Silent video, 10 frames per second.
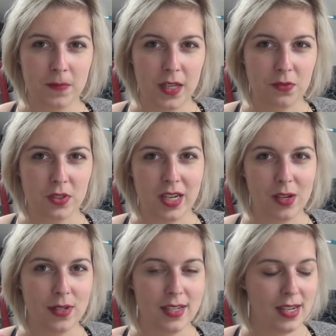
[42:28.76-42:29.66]
every now
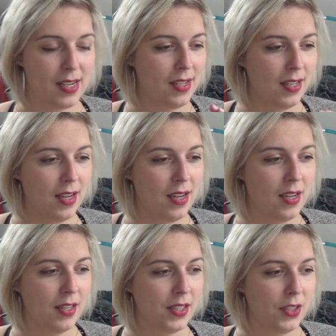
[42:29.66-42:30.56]
and then,
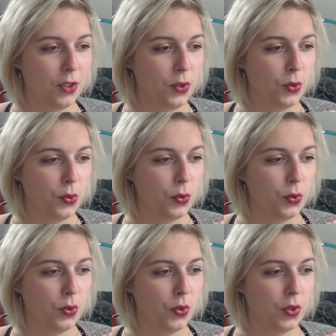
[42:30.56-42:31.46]
you
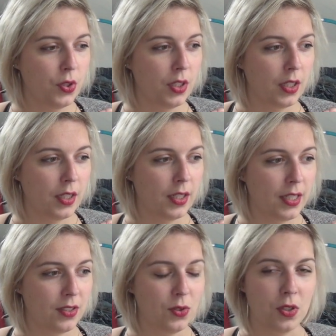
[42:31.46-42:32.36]

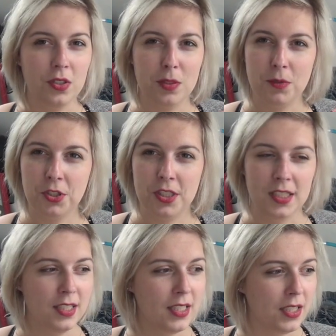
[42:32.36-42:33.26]
get to know your
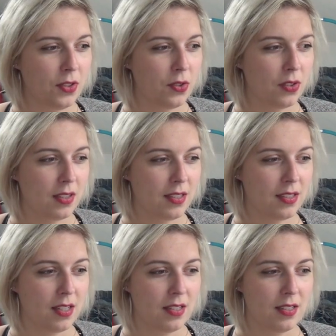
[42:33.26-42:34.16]
machine and you
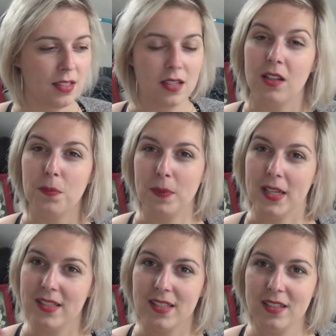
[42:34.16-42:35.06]
understand it a lot
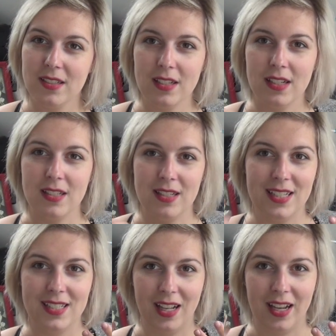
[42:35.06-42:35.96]
better, at
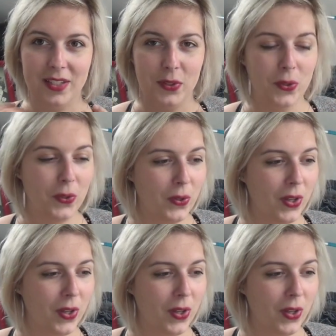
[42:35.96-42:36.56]
least I do.